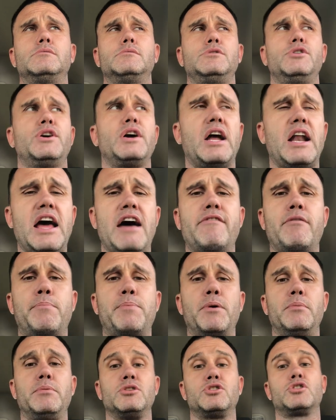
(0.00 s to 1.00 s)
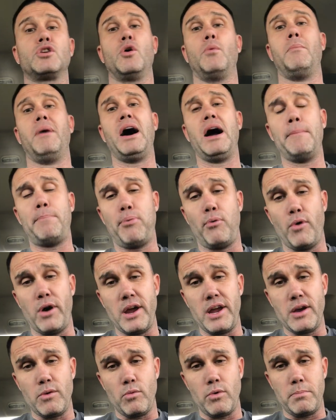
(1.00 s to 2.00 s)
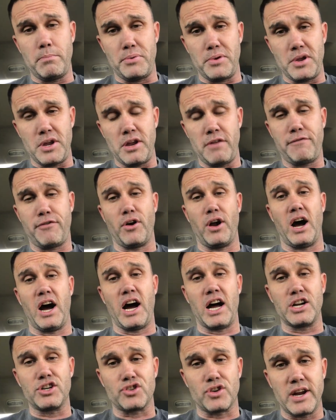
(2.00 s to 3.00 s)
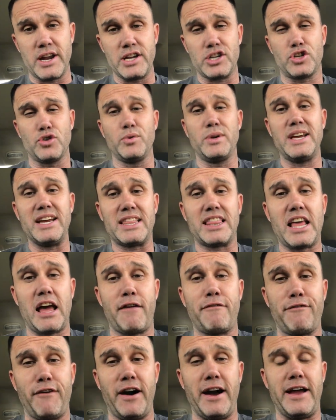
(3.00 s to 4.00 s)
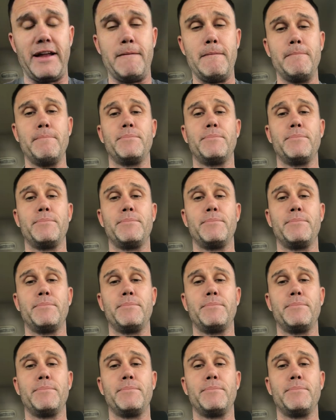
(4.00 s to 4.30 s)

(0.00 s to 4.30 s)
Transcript: You got to have a purpose. So my point would be for Andrade to get that fight,